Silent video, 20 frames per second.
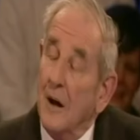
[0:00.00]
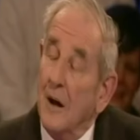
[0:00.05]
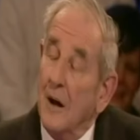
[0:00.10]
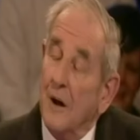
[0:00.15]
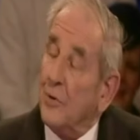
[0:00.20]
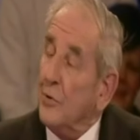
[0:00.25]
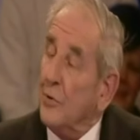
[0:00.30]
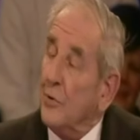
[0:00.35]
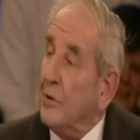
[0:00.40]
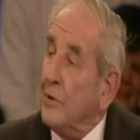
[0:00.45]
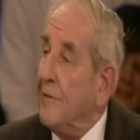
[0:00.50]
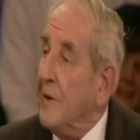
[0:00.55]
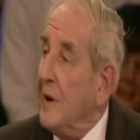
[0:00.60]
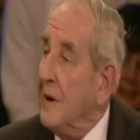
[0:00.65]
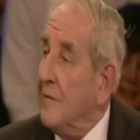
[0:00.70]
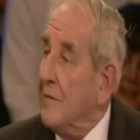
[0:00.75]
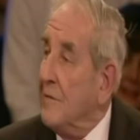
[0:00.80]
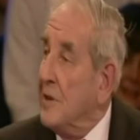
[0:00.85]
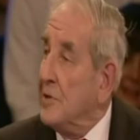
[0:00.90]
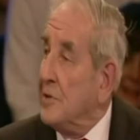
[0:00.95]
after
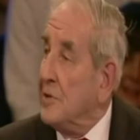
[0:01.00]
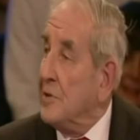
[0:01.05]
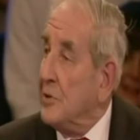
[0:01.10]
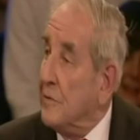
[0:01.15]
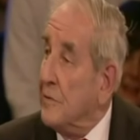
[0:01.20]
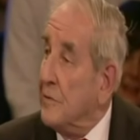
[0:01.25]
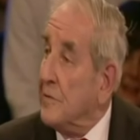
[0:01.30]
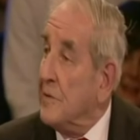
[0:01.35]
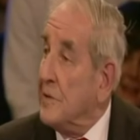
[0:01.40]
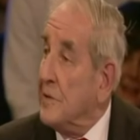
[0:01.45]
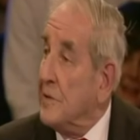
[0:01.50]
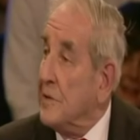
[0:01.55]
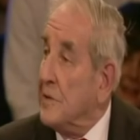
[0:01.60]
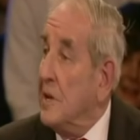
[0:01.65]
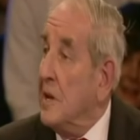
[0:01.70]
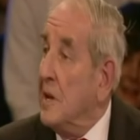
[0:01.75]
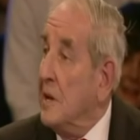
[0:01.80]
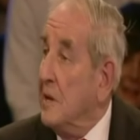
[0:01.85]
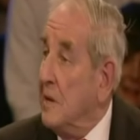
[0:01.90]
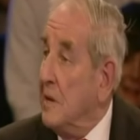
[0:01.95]
35 years service with
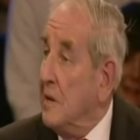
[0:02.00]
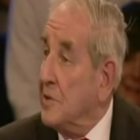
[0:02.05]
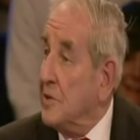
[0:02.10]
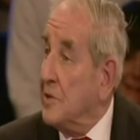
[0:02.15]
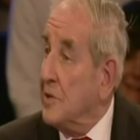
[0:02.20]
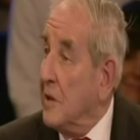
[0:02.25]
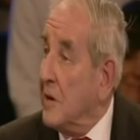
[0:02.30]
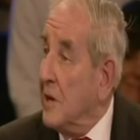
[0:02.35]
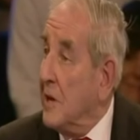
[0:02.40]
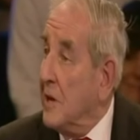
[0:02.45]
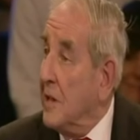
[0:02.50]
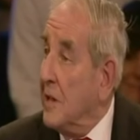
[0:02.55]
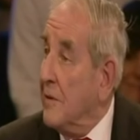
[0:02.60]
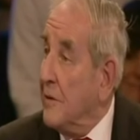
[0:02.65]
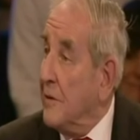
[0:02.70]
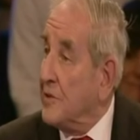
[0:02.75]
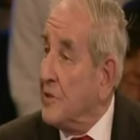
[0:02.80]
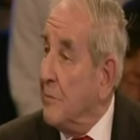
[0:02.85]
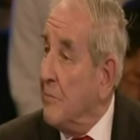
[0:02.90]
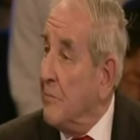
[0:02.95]
the National
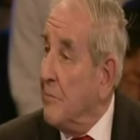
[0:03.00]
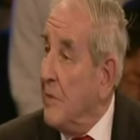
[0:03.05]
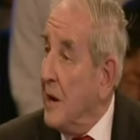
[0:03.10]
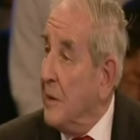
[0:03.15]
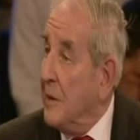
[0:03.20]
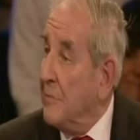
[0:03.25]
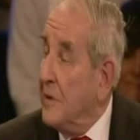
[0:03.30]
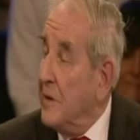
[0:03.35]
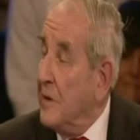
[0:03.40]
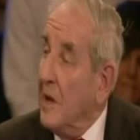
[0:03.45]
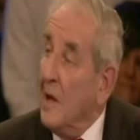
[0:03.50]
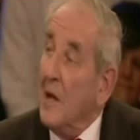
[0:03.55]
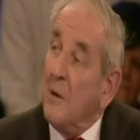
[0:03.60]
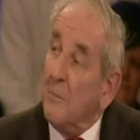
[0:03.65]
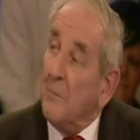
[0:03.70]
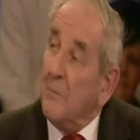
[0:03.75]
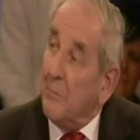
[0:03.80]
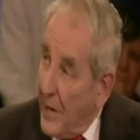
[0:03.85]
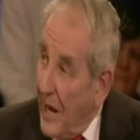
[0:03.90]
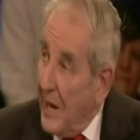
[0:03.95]
Railway of Zimbabwe.
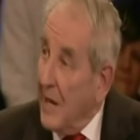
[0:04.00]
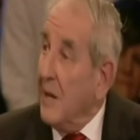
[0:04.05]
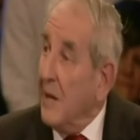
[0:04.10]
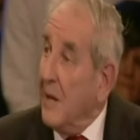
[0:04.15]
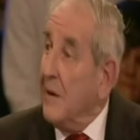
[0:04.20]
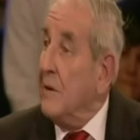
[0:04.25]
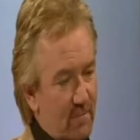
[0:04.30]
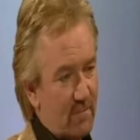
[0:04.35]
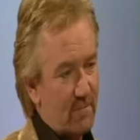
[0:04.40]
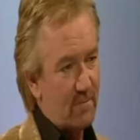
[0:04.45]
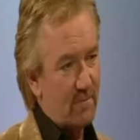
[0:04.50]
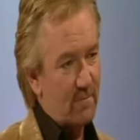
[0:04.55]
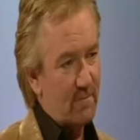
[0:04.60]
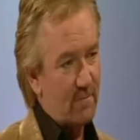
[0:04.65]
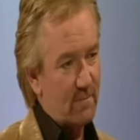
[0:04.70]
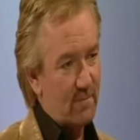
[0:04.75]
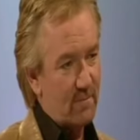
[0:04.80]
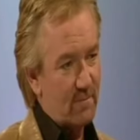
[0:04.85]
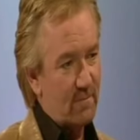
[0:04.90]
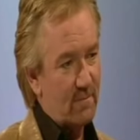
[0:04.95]
Prior was
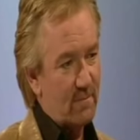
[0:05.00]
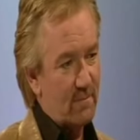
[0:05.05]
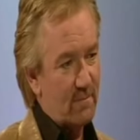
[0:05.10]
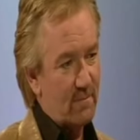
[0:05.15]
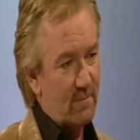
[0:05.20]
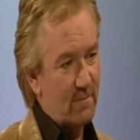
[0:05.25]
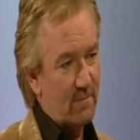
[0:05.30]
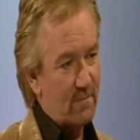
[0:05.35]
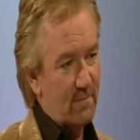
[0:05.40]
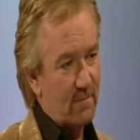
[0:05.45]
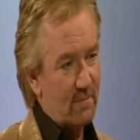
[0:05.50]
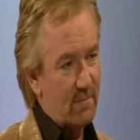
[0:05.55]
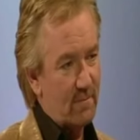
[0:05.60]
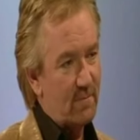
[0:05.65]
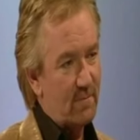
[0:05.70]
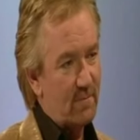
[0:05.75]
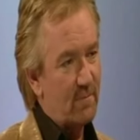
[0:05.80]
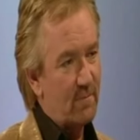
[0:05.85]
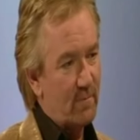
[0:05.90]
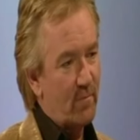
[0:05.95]
called the Rhodesia
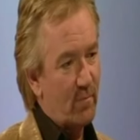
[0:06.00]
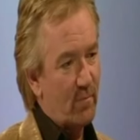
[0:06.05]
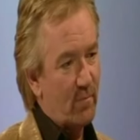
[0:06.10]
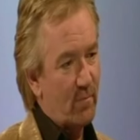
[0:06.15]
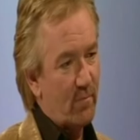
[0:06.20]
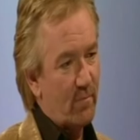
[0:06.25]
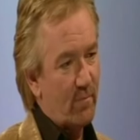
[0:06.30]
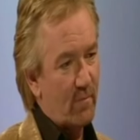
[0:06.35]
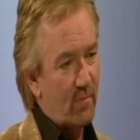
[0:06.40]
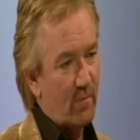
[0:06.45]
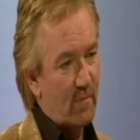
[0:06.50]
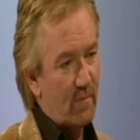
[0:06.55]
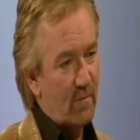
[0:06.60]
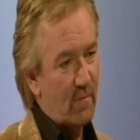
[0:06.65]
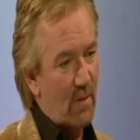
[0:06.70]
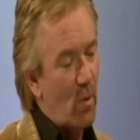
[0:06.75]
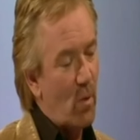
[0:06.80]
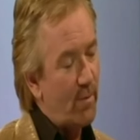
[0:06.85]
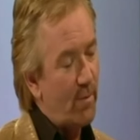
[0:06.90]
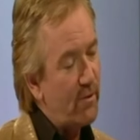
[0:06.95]
Railway.
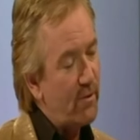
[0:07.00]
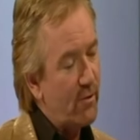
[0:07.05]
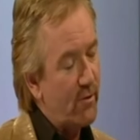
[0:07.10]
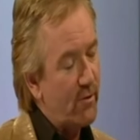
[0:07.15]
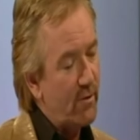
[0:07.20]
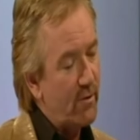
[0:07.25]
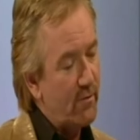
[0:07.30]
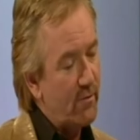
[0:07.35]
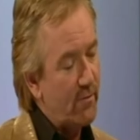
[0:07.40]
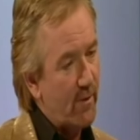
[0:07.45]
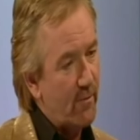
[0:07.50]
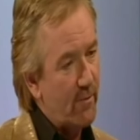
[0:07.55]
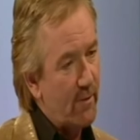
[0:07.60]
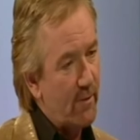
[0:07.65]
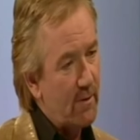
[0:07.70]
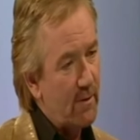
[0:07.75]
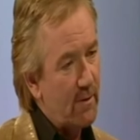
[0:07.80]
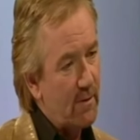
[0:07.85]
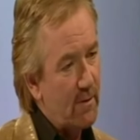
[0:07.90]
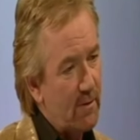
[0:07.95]
And what were you doing on the
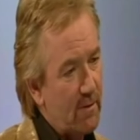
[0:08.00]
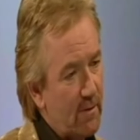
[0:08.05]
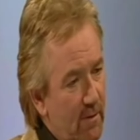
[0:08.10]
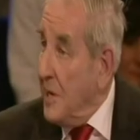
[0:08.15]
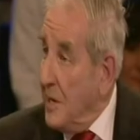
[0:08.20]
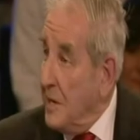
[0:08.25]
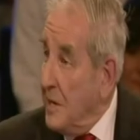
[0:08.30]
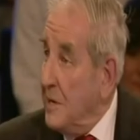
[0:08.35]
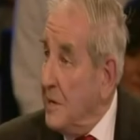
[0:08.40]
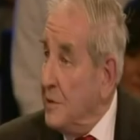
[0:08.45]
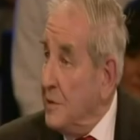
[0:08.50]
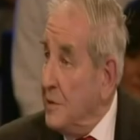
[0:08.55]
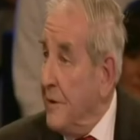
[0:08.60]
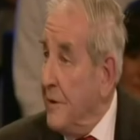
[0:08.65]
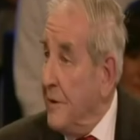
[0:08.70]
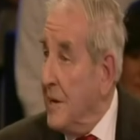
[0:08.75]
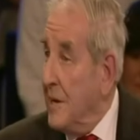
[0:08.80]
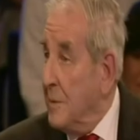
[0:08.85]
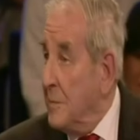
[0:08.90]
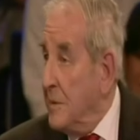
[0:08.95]
railway? I started as a
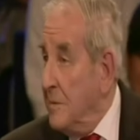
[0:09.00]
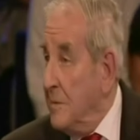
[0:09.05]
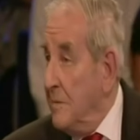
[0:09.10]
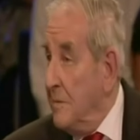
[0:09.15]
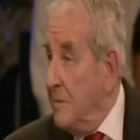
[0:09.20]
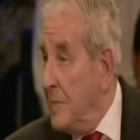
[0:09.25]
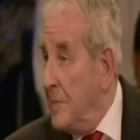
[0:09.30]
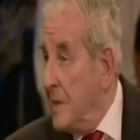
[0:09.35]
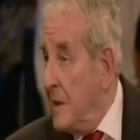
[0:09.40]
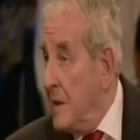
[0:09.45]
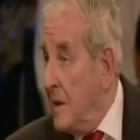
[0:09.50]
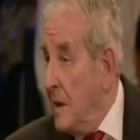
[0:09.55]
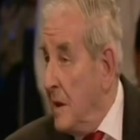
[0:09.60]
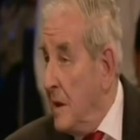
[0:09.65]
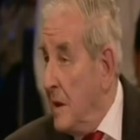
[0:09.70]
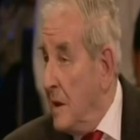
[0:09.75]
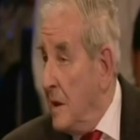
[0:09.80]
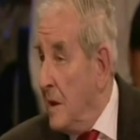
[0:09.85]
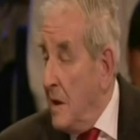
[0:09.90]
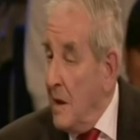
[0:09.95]
fireman,
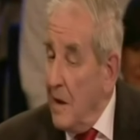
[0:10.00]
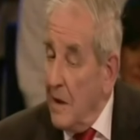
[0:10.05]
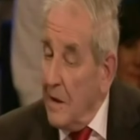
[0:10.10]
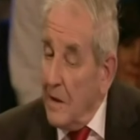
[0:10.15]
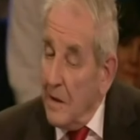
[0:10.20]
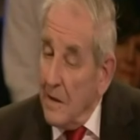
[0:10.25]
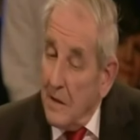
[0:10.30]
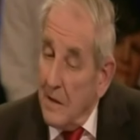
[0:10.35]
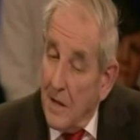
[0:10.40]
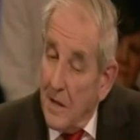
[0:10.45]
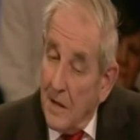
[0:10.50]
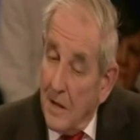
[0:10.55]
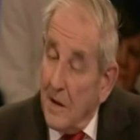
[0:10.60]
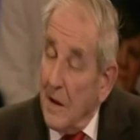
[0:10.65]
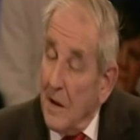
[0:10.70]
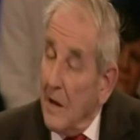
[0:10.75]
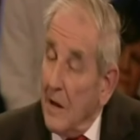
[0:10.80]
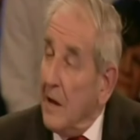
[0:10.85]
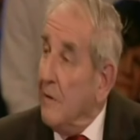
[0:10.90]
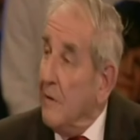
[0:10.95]
and
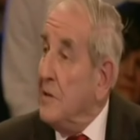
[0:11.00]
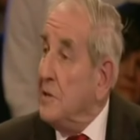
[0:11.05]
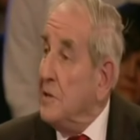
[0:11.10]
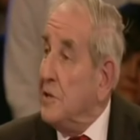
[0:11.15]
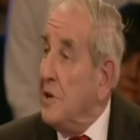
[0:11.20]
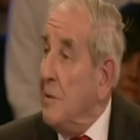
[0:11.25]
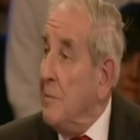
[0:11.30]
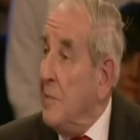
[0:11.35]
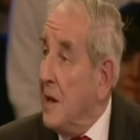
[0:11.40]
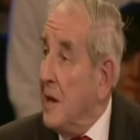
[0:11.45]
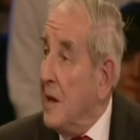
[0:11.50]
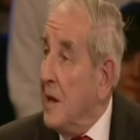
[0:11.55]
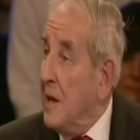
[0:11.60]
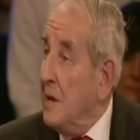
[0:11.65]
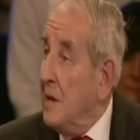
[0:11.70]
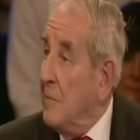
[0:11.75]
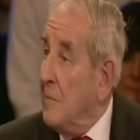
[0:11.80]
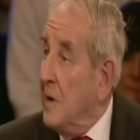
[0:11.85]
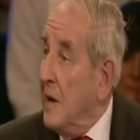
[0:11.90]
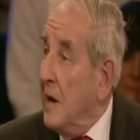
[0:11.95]
then I eventually
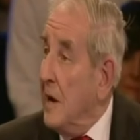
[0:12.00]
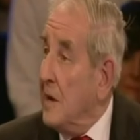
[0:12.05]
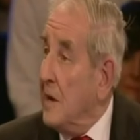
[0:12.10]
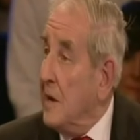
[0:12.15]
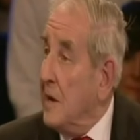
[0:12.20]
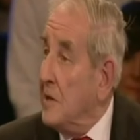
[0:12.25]
became, I